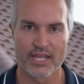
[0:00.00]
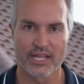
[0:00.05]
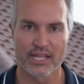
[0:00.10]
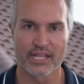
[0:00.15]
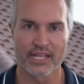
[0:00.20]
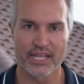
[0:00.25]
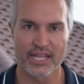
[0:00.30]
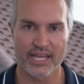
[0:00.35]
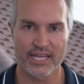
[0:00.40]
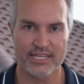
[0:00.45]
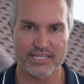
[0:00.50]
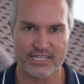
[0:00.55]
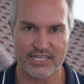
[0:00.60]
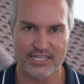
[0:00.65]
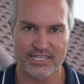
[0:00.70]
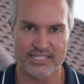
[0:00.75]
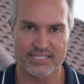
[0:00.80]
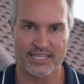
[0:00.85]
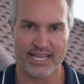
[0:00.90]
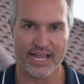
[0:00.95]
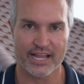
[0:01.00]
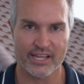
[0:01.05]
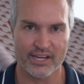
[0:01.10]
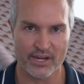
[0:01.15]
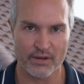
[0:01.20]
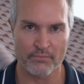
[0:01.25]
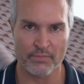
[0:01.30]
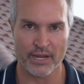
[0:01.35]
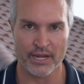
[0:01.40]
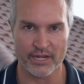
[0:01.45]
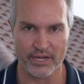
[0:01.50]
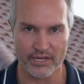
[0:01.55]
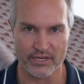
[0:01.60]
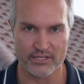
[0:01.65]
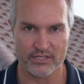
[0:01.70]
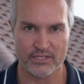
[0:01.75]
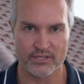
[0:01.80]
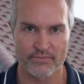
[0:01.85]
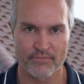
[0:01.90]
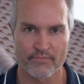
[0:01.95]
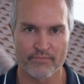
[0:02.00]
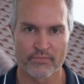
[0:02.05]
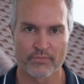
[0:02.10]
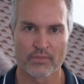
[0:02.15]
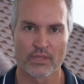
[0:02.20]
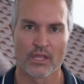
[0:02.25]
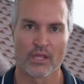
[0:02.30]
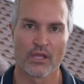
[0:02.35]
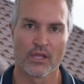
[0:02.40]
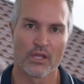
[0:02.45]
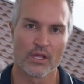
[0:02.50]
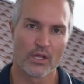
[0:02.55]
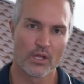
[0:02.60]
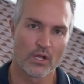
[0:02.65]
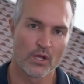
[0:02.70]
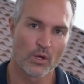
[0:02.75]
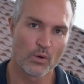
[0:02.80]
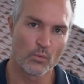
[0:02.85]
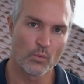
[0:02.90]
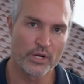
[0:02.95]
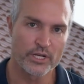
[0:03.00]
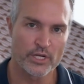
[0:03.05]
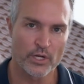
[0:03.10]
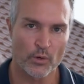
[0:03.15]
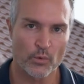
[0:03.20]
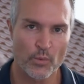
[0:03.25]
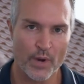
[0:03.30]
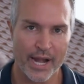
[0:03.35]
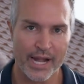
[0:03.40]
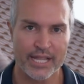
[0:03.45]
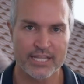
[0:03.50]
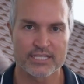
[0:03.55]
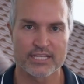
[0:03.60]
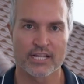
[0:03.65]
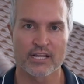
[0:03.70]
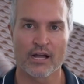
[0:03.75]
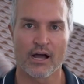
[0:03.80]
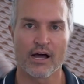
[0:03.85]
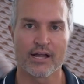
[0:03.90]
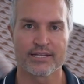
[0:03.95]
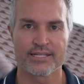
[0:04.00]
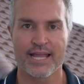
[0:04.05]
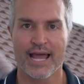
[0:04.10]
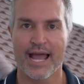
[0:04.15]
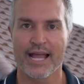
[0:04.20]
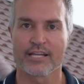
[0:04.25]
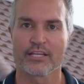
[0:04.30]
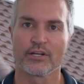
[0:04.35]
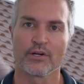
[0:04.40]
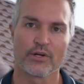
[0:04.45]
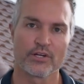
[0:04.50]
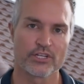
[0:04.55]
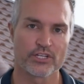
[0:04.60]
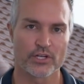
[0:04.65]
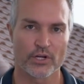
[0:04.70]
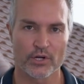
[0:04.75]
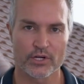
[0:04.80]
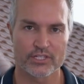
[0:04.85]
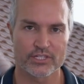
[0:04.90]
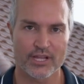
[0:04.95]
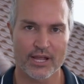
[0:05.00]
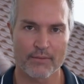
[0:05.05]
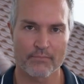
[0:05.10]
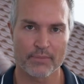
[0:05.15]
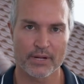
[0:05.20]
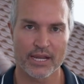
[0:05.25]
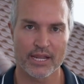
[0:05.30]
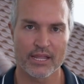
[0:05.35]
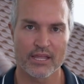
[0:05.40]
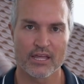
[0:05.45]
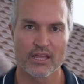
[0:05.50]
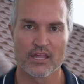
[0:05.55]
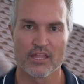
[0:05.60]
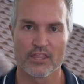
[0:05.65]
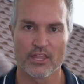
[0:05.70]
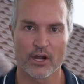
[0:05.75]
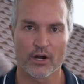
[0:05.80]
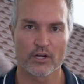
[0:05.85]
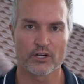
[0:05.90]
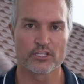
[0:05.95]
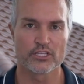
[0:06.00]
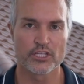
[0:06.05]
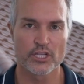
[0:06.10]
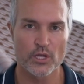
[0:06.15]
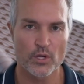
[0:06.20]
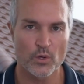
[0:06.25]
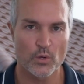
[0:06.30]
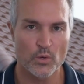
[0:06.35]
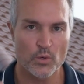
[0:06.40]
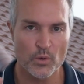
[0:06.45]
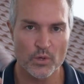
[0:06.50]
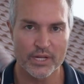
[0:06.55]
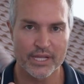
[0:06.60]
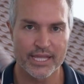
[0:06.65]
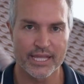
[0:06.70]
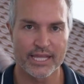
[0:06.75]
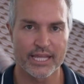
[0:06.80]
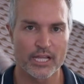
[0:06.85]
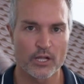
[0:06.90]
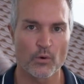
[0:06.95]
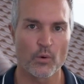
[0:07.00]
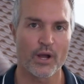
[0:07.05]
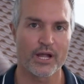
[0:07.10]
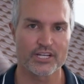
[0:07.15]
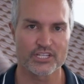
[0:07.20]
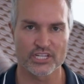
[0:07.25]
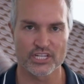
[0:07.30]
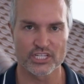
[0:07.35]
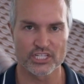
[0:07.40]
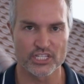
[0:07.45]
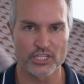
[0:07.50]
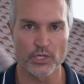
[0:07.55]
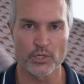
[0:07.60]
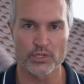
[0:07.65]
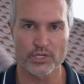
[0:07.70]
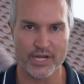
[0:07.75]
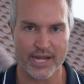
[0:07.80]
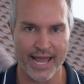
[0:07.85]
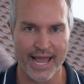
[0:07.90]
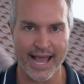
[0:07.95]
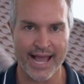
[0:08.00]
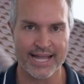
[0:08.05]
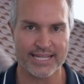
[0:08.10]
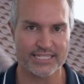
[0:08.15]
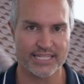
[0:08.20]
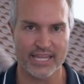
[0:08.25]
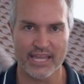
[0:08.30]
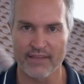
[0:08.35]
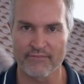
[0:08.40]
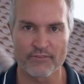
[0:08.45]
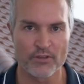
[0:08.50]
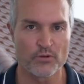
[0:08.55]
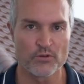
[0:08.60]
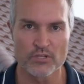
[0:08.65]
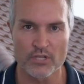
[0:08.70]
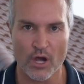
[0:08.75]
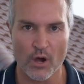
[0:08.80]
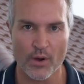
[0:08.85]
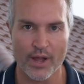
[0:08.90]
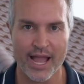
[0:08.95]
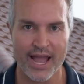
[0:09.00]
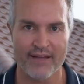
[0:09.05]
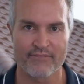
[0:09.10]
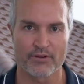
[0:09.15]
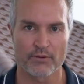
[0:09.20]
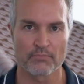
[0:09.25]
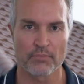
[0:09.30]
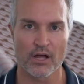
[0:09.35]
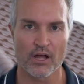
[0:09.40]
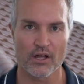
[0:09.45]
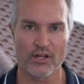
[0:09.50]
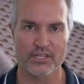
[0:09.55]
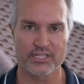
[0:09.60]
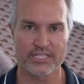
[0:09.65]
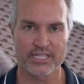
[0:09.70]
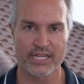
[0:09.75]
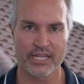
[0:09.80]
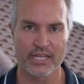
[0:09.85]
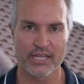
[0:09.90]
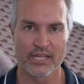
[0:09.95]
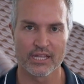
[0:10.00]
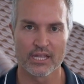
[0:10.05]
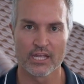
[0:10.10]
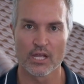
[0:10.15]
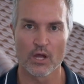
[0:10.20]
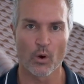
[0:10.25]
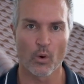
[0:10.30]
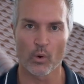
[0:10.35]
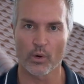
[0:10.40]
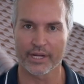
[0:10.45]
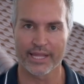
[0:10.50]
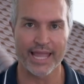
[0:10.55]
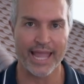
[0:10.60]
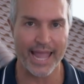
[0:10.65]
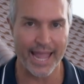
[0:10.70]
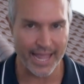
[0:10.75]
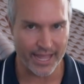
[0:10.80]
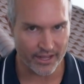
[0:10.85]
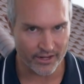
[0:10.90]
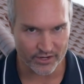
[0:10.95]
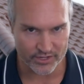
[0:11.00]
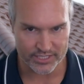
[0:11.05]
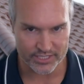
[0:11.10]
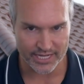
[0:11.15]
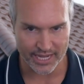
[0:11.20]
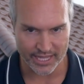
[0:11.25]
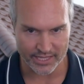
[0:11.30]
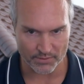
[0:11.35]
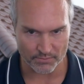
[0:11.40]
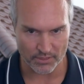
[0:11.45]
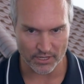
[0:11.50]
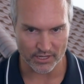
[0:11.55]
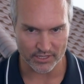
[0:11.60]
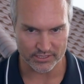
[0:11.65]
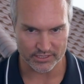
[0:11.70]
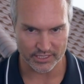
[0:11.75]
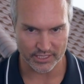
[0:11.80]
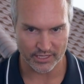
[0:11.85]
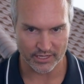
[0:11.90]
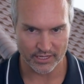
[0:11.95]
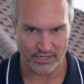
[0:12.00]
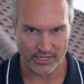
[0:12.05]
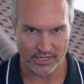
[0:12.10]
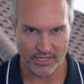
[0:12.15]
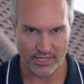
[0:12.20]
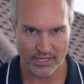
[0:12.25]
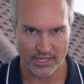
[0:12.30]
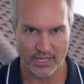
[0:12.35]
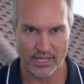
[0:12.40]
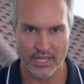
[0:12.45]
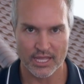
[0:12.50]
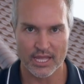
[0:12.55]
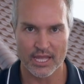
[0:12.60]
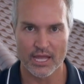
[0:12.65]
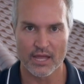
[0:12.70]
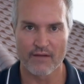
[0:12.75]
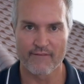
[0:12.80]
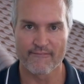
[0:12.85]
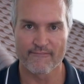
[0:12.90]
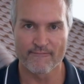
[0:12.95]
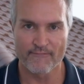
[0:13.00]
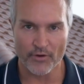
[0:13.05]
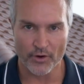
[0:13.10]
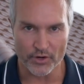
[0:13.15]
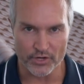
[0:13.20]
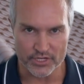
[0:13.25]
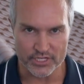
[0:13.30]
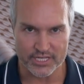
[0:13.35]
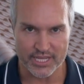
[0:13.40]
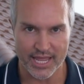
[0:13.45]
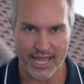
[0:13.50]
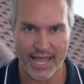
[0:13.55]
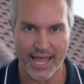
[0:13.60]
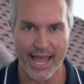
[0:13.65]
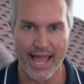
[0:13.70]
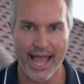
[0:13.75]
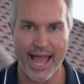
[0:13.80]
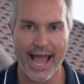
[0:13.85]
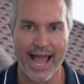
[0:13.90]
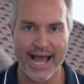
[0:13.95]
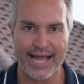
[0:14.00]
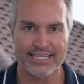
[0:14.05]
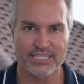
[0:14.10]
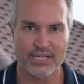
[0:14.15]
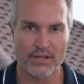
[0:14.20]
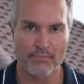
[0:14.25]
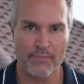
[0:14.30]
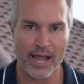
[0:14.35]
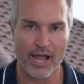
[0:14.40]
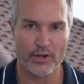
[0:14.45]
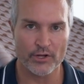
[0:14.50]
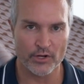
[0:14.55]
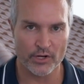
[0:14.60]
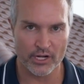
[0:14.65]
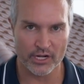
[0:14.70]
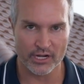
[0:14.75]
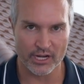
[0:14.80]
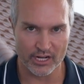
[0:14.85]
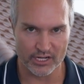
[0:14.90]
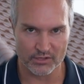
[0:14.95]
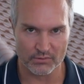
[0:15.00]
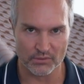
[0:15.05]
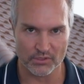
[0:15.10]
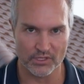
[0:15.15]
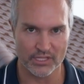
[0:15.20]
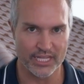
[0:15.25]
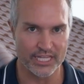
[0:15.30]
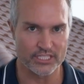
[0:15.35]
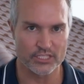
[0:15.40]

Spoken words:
Get second opinions. When you're ready to contact your insurance company, there are two key questions you should ask if you don't have your policy or can't understand the policy. First, ask about your deductible. It's